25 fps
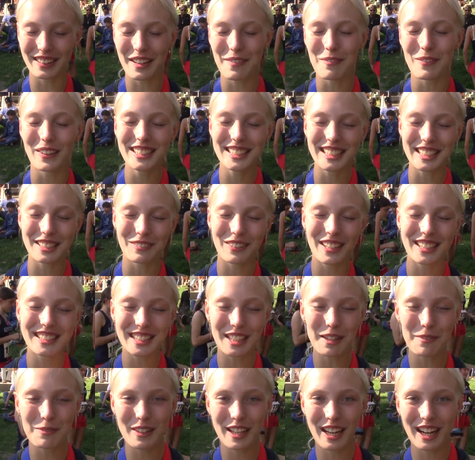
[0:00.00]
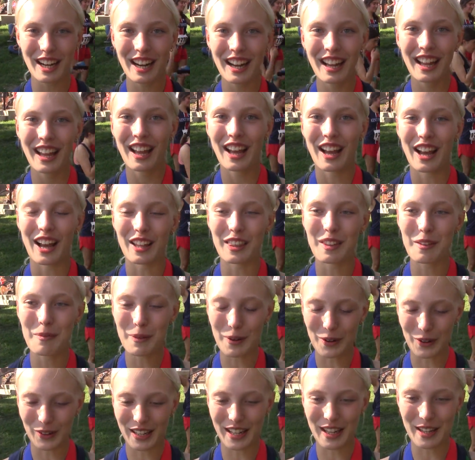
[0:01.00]
like my teammates up there on the
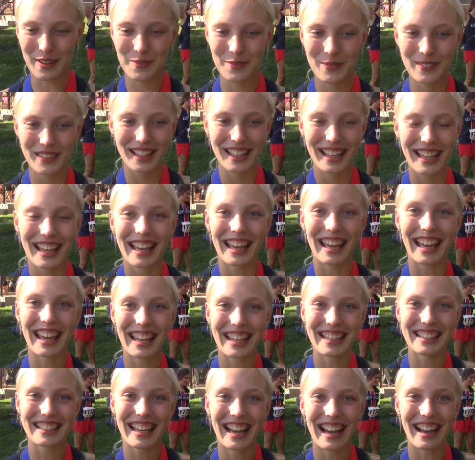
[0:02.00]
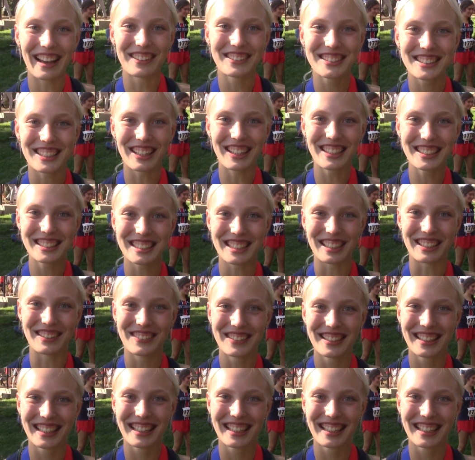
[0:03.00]
podium. And yeah, it was awesome.